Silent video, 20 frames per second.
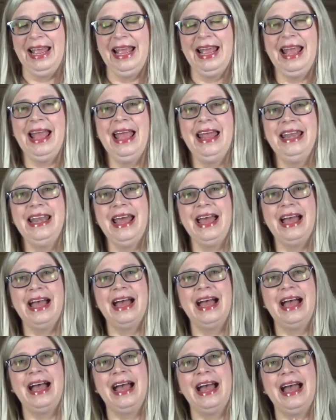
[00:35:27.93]
And
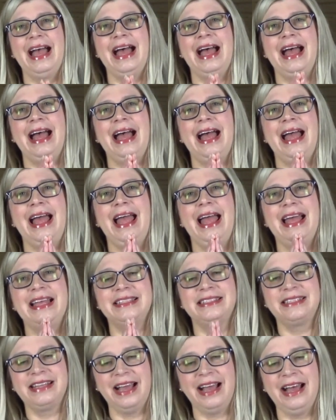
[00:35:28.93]

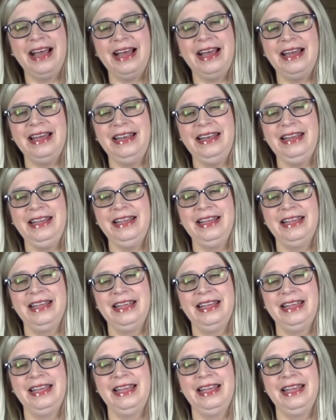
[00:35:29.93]
has God
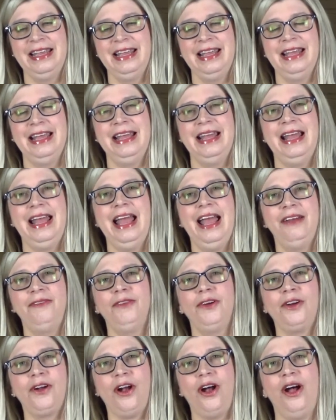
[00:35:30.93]

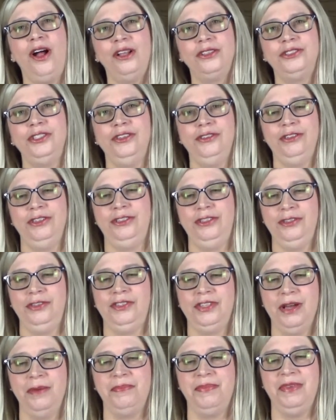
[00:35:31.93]
ever called you to do
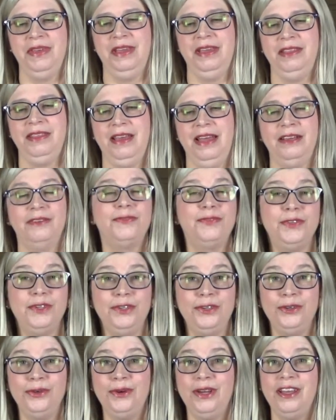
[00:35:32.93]
something that
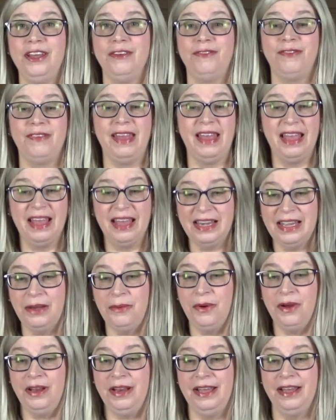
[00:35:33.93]
few, if
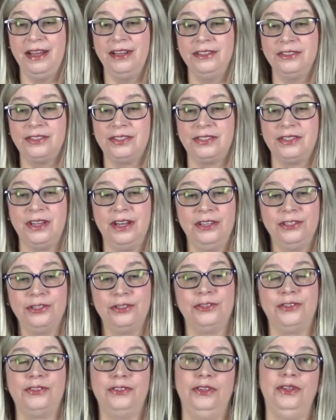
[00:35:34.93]
anyone else,
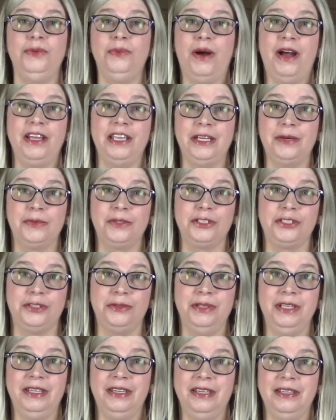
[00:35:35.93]
understood why you were
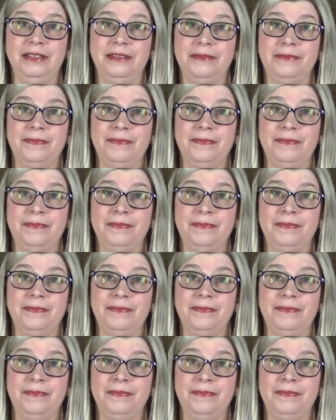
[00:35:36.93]
doing it?